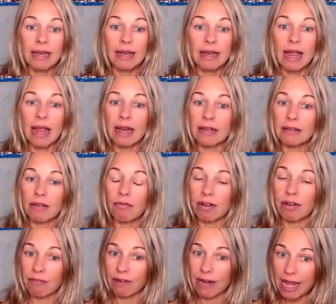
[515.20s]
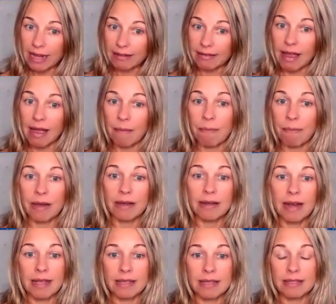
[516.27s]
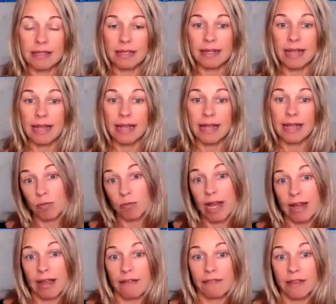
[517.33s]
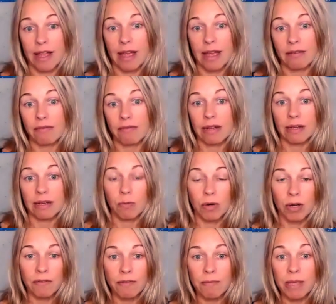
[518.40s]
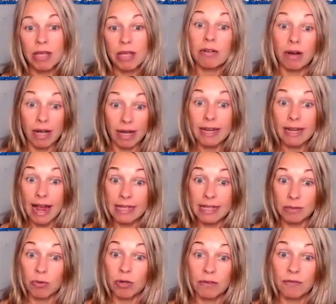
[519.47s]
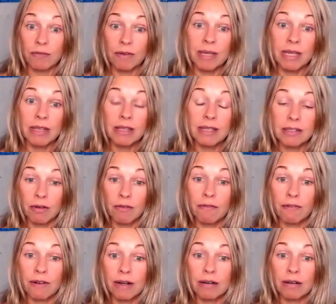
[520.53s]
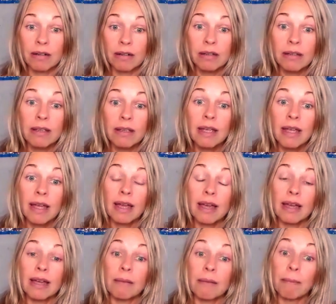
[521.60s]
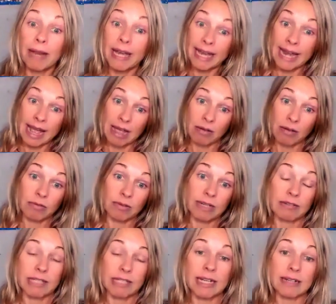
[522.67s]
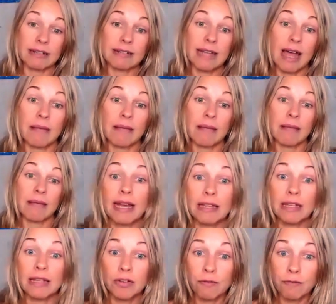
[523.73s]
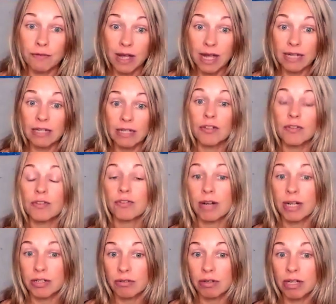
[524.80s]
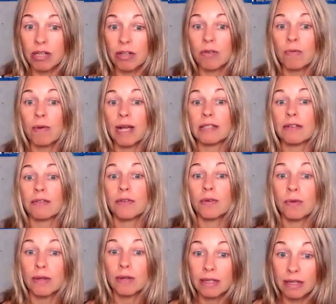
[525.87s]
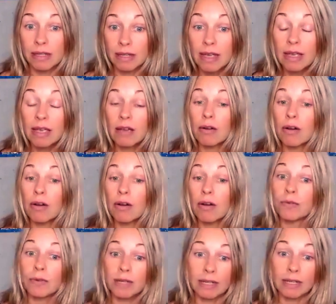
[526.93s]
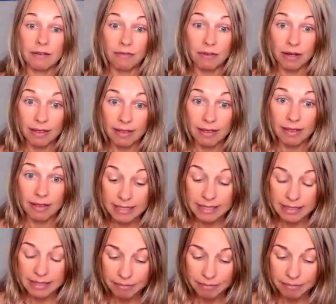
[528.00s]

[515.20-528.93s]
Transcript: and reflect up, and does that what I have done really work for me, or it has worked for me so far, but now there is another time and I need to find a new structure and new ways of doing different things.